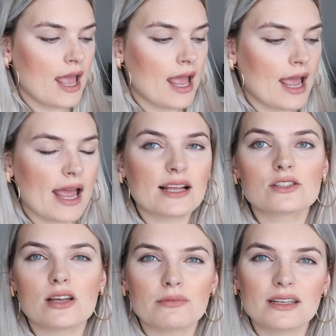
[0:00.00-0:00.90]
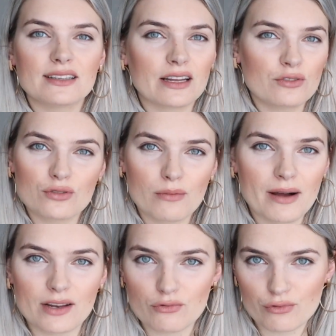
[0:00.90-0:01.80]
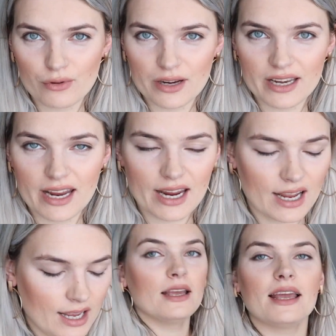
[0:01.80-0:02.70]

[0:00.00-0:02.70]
and something that you don't mind ruining.